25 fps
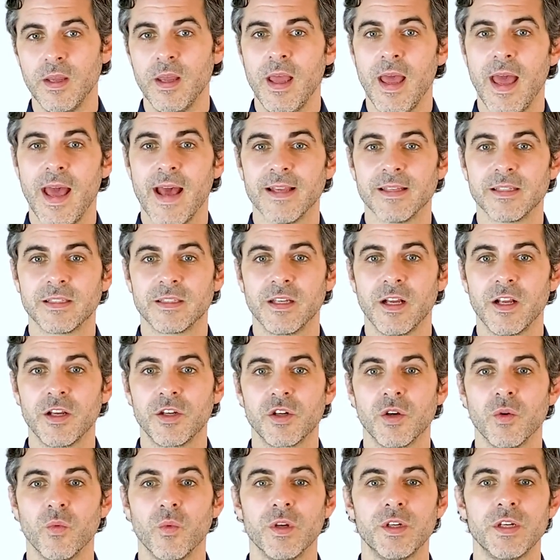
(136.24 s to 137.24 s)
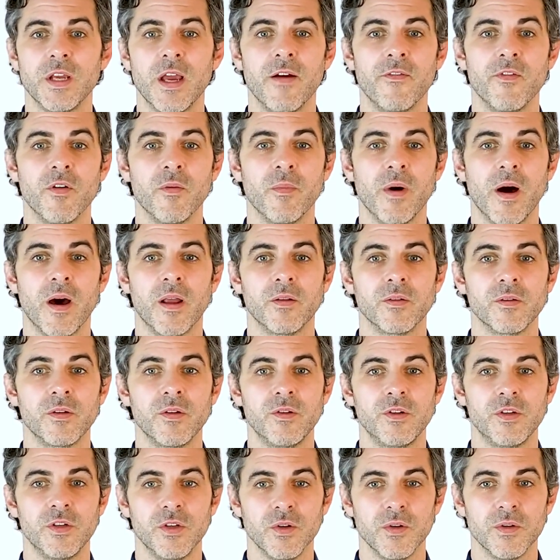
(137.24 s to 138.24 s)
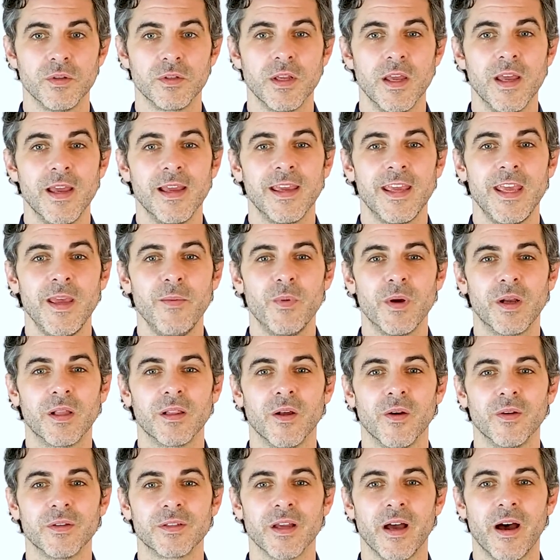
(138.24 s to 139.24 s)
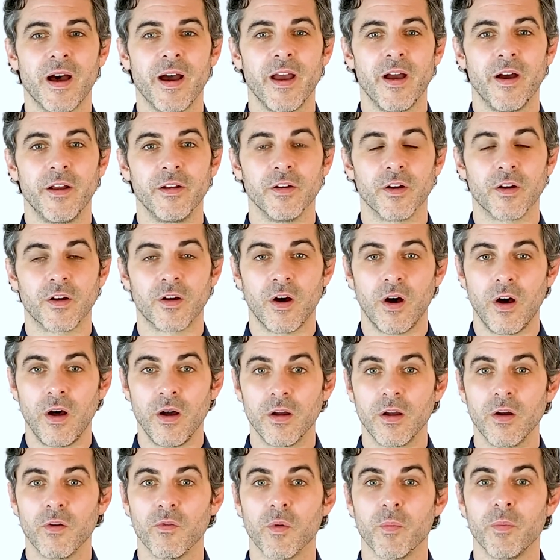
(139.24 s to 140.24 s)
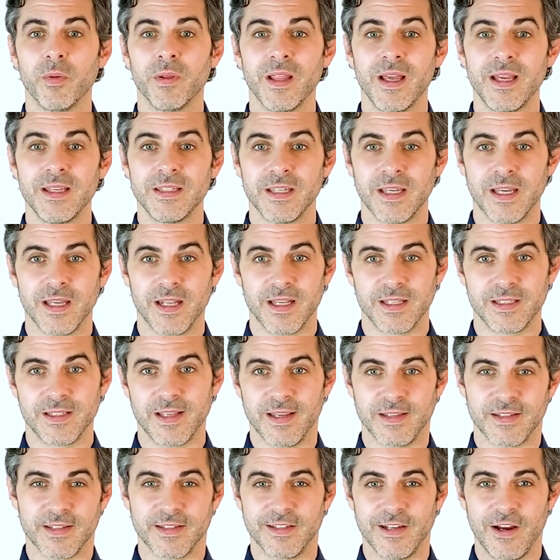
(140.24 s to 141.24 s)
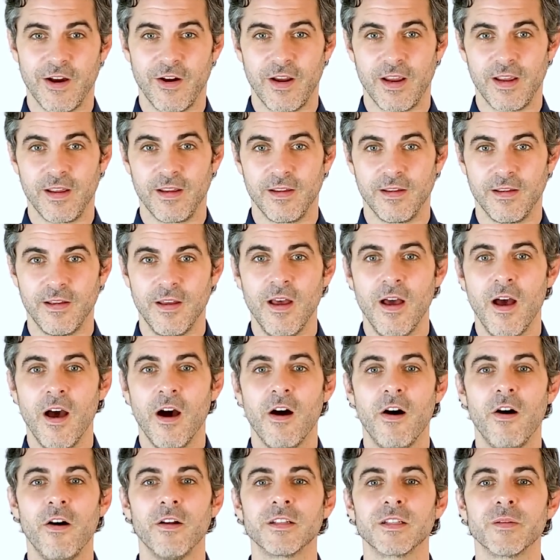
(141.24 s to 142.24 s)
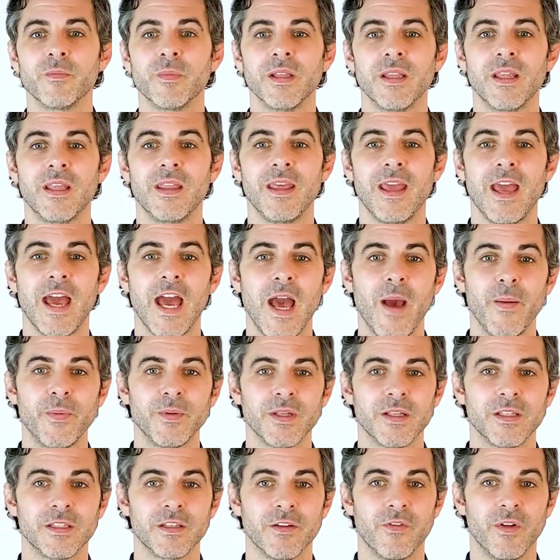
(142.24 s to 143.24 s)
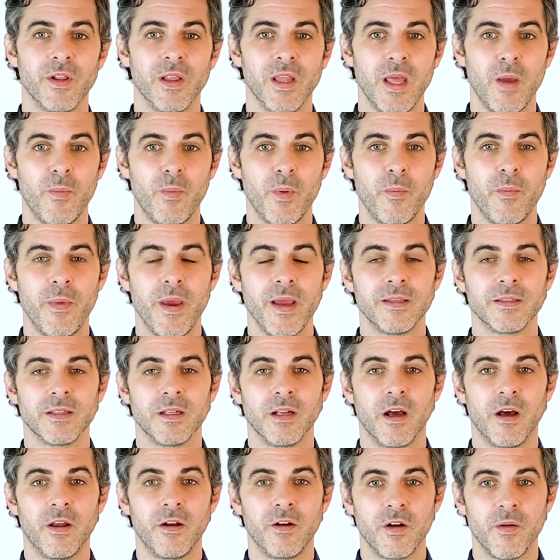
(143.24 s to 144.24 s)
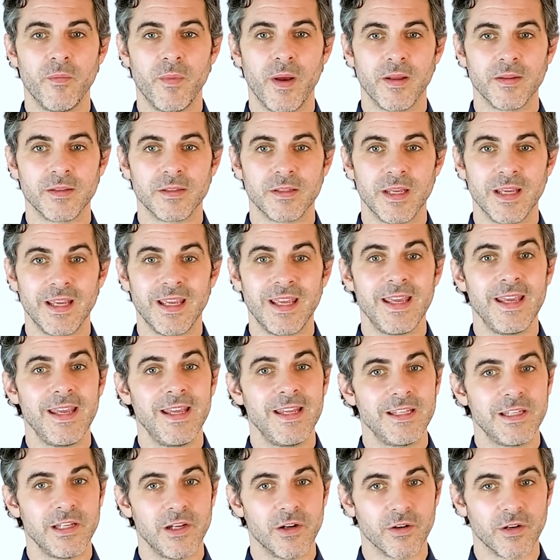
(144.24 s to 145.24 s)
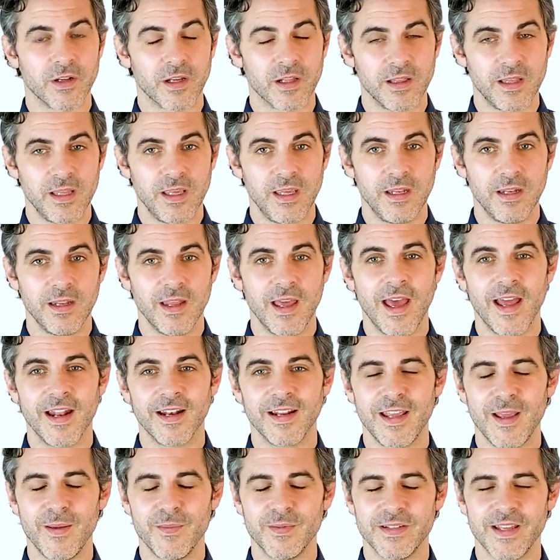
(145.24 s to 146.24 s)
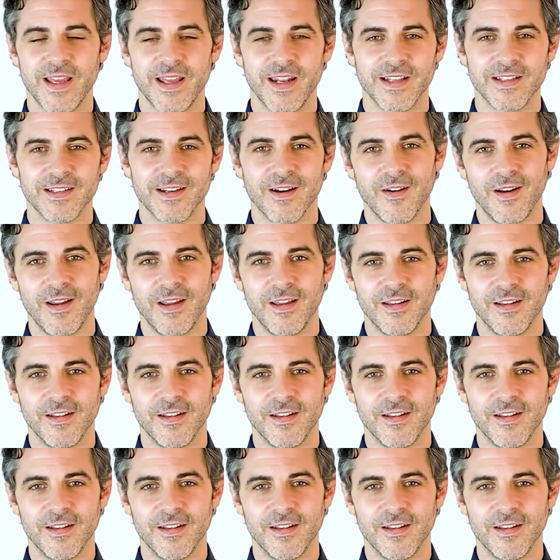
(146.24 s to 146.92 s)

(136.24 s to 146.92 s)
As such, whichever model you choose, keep a close eye on your caulk, replacing it as necessary. Ultimately, the absence of a lip makes an undermount sink easier to clean and keep sanitary.